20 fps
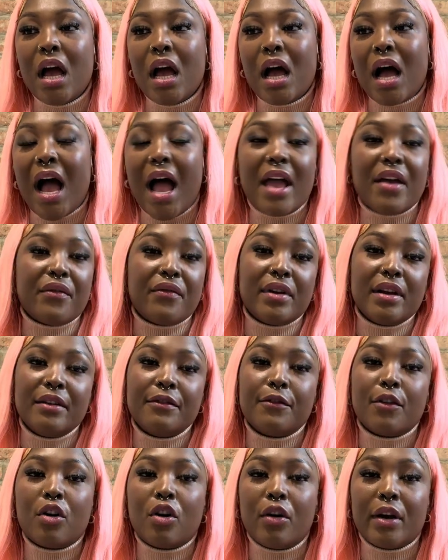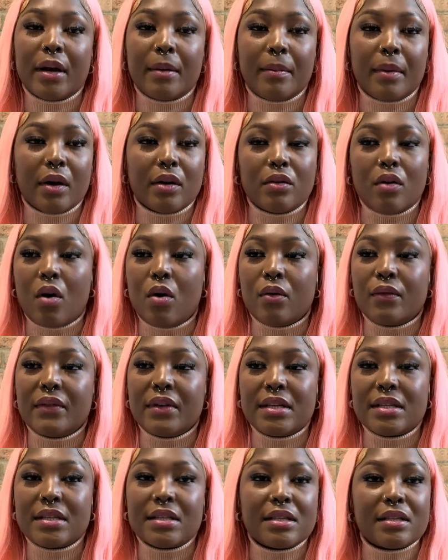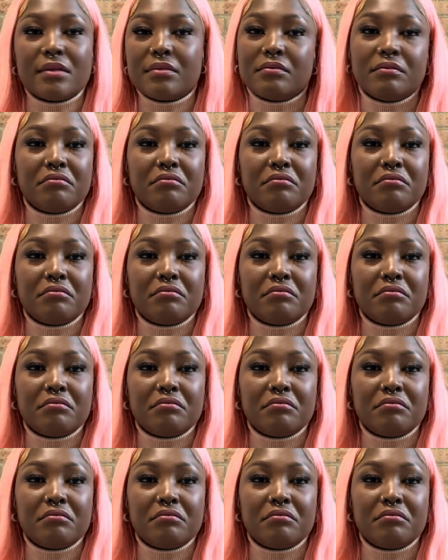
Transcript: I really forgot about all this